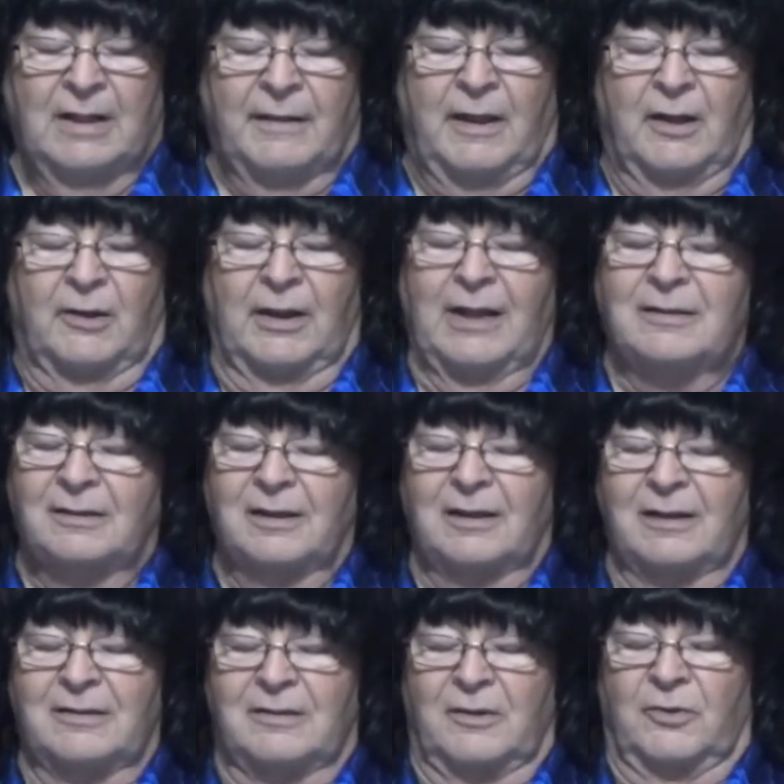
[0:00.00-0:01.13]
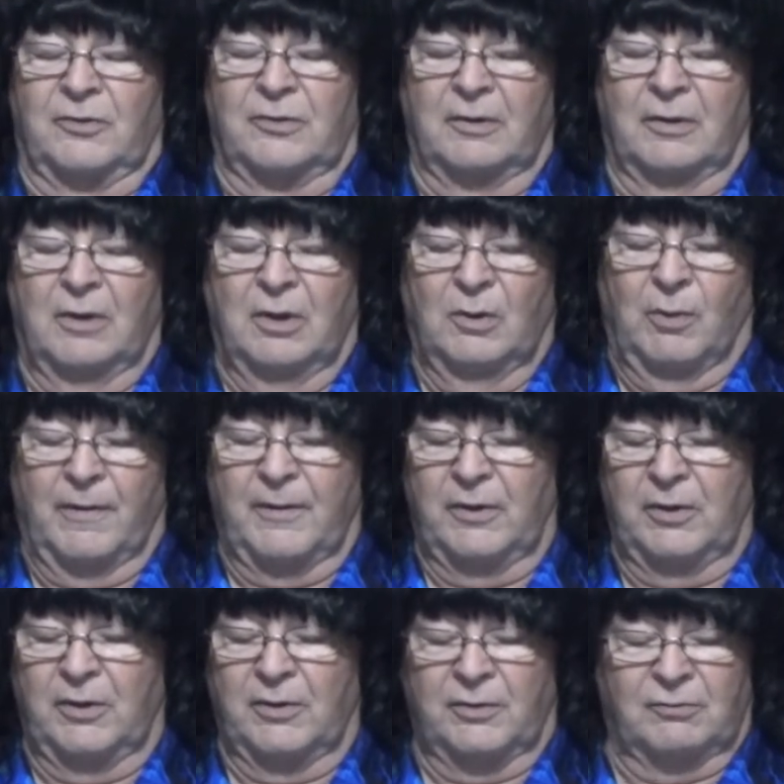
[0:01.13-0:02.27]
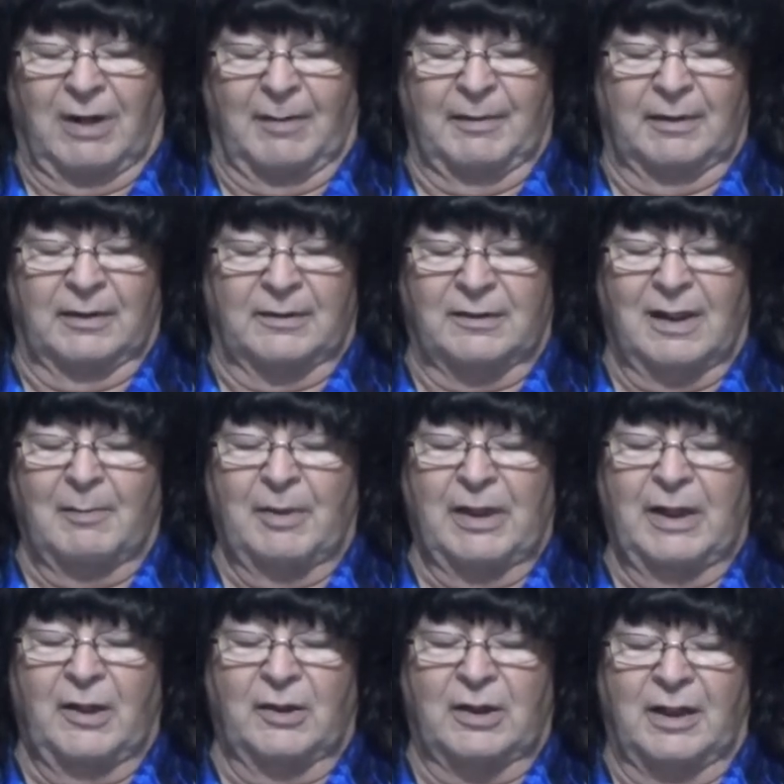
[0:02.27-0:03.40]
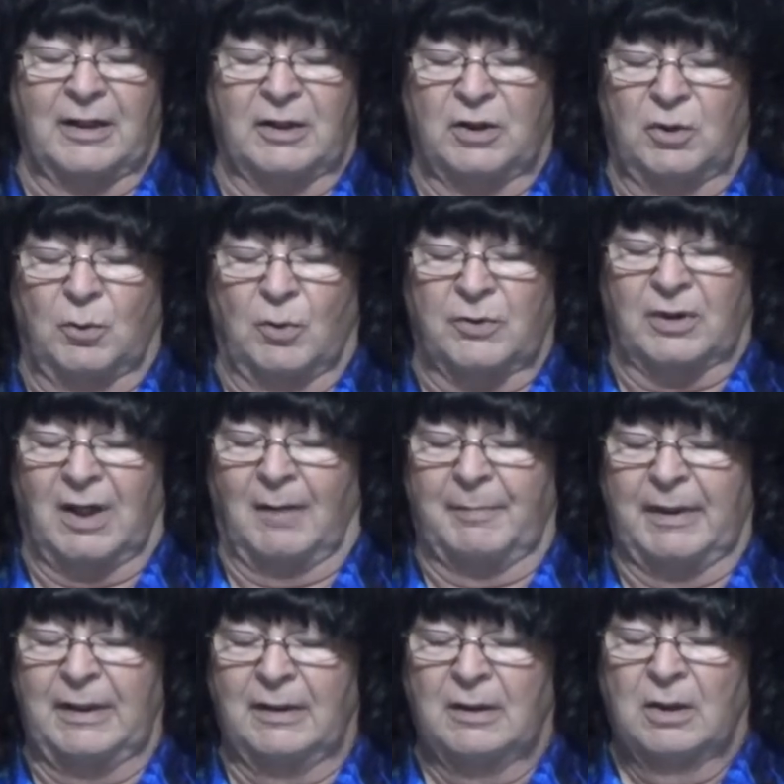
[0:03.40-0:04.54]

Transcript: They are excellent listeners, whether you're describing a celebrity haircut you want to copy,